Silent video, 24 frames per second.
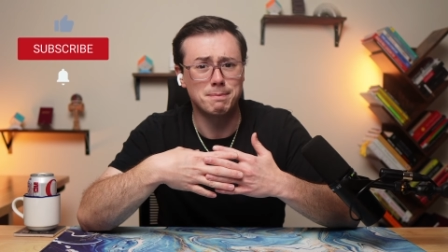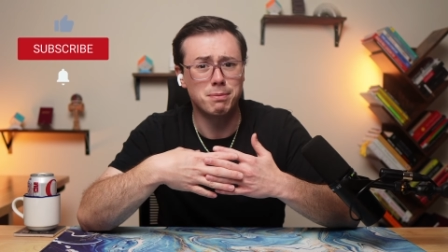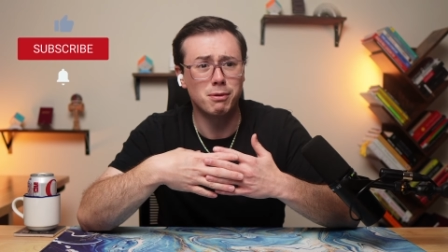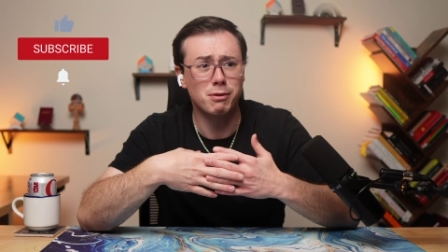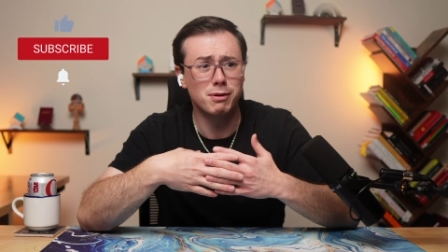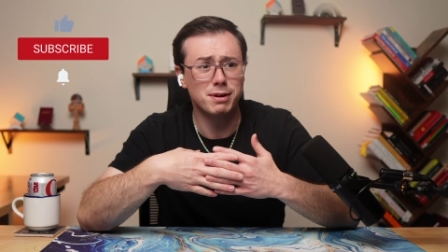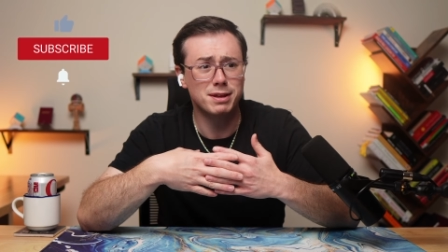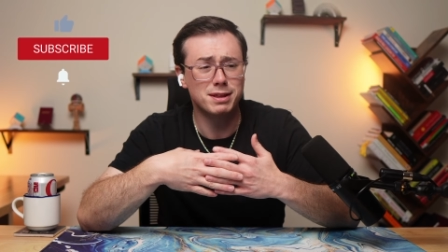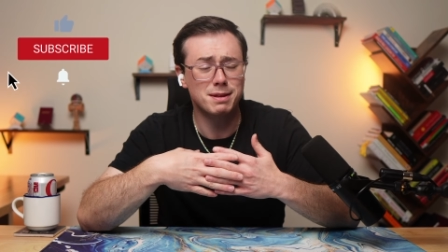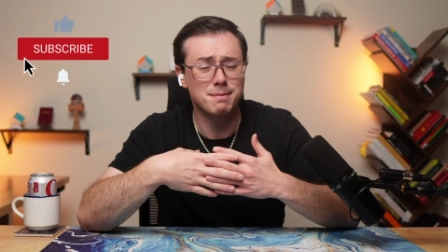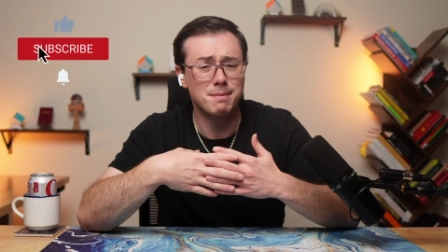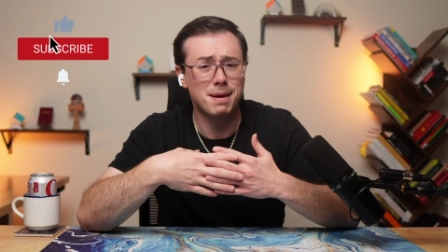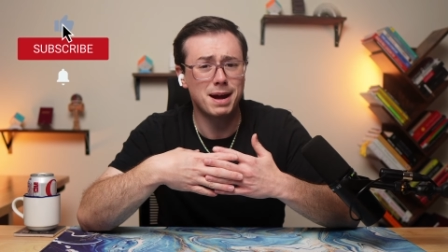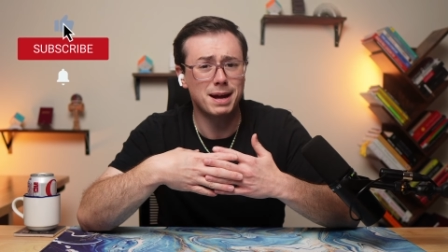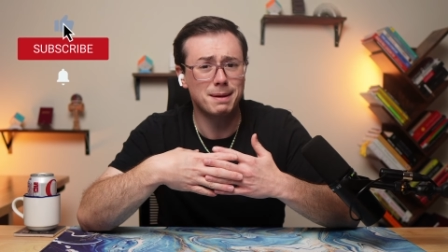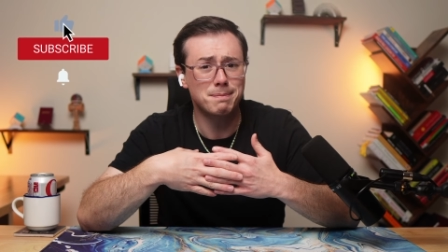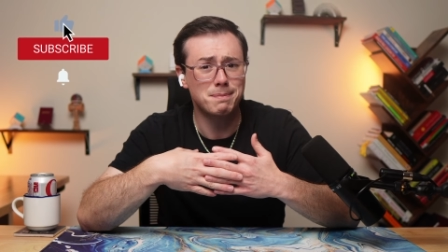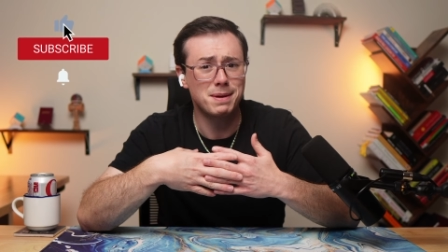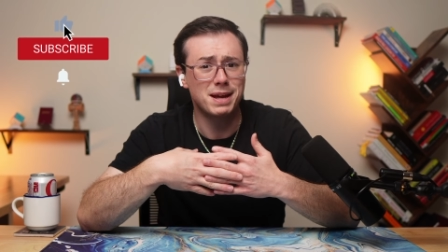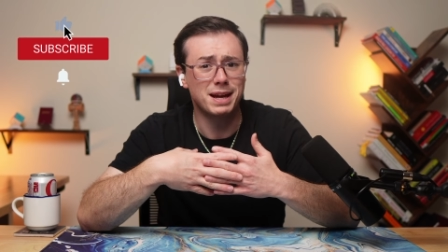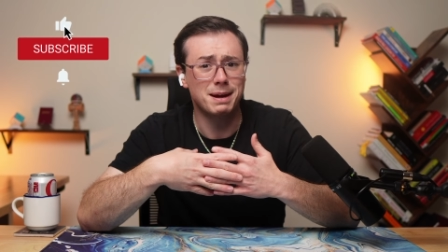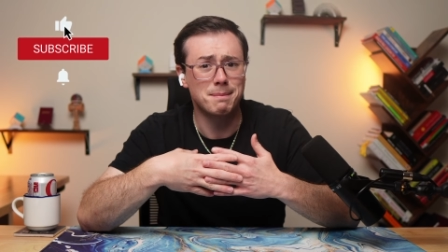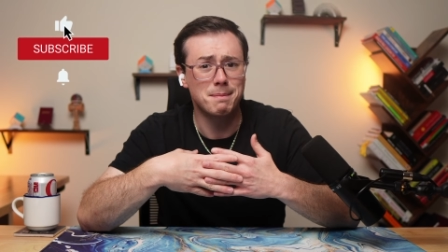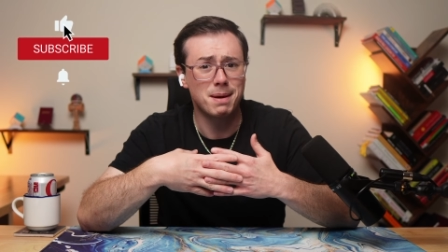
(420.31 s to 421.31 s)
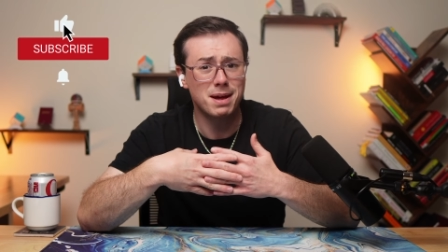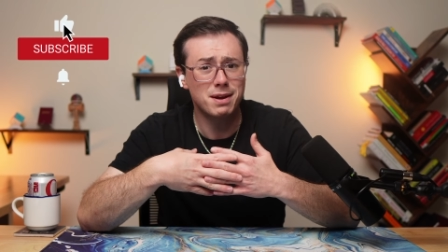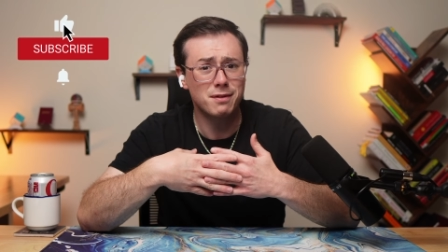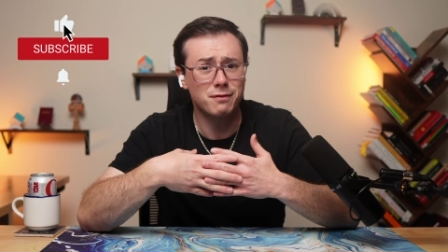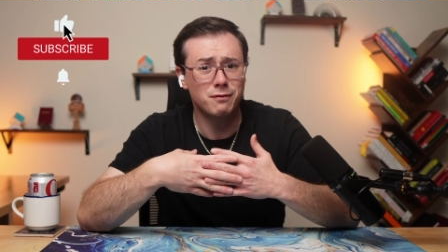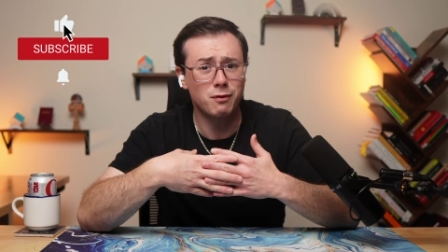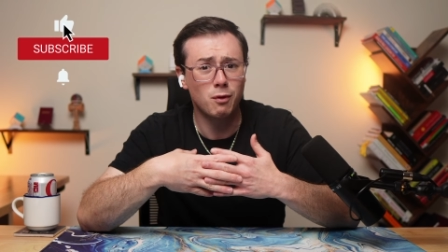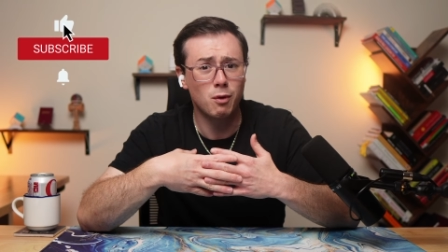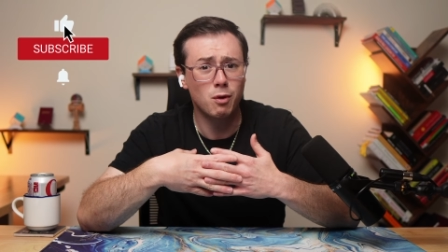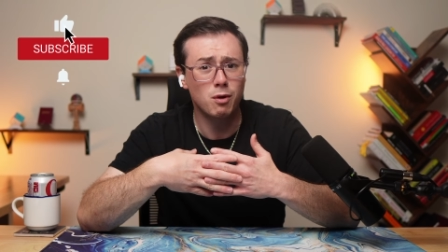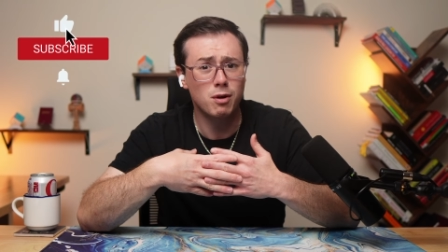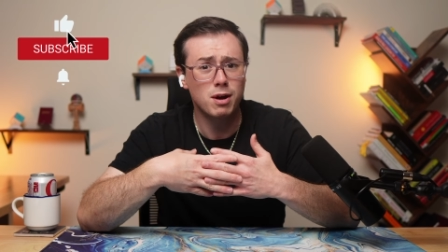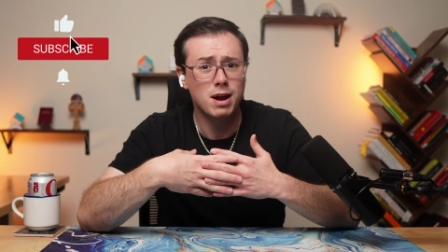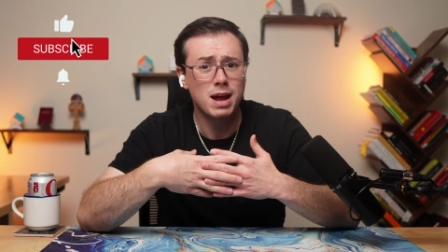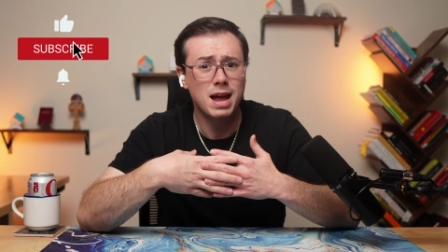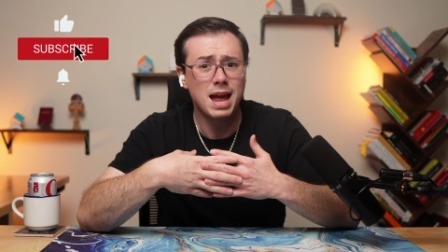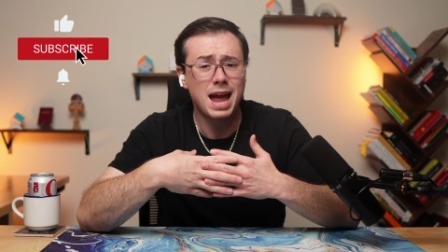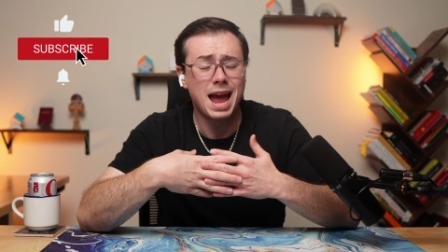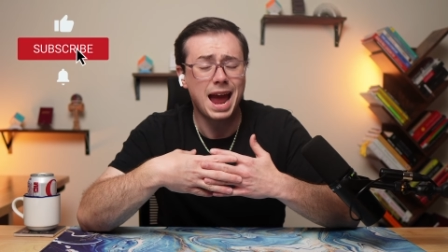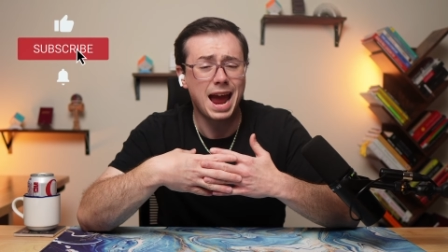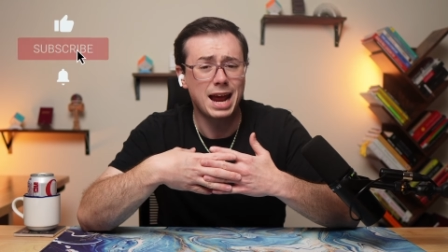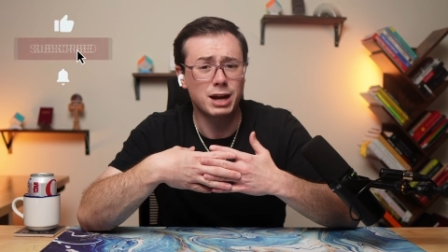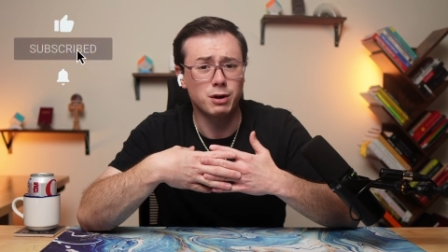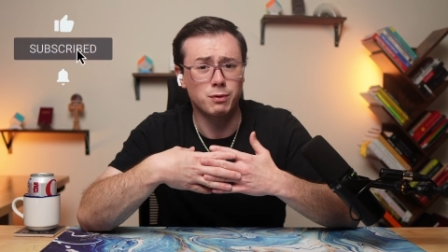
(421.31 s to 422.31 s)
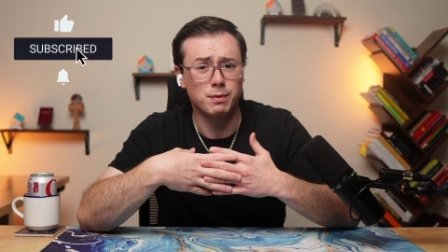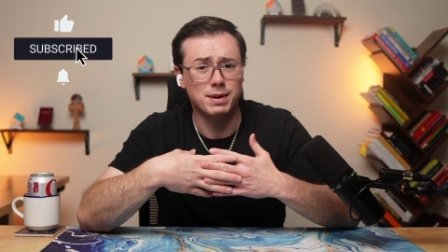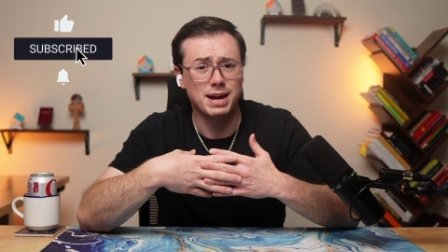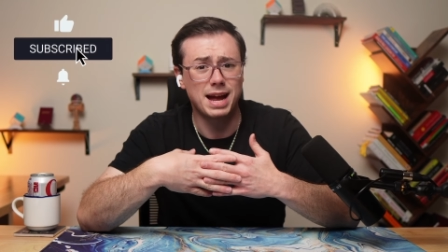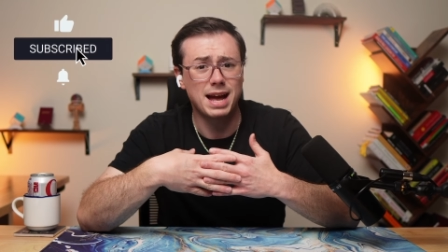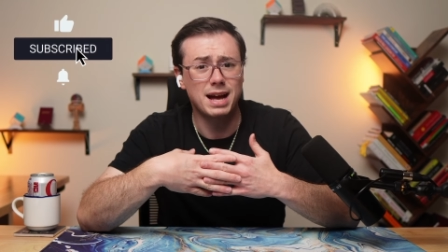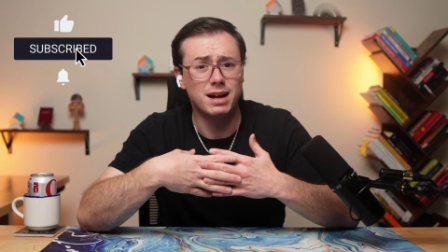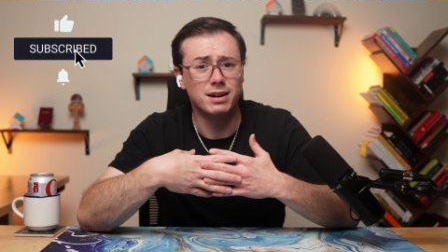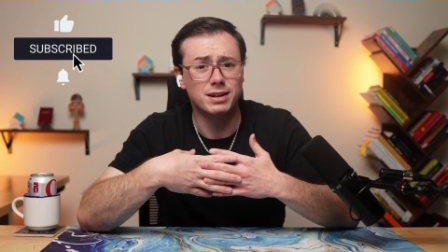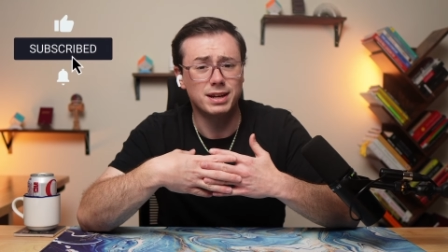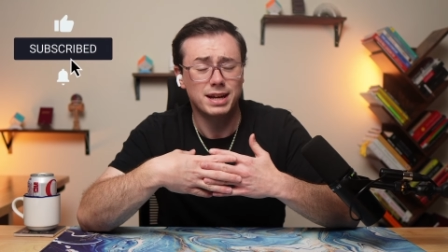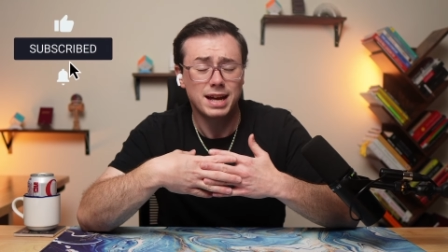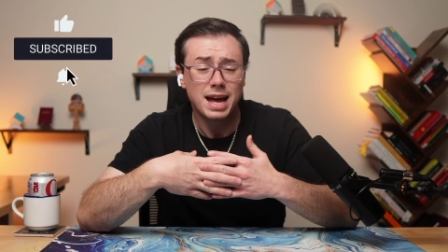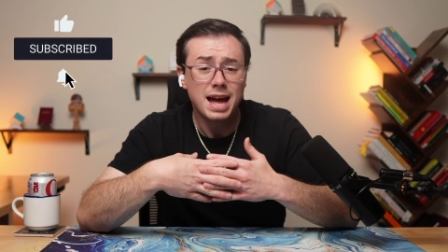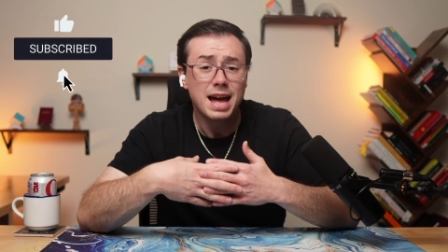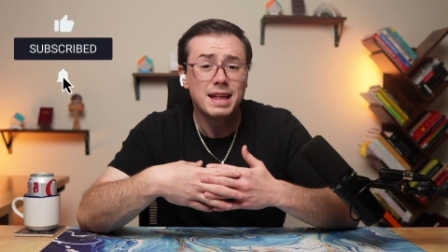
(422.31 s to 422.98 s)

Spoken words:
pulling the mic being a metaphor and a reality.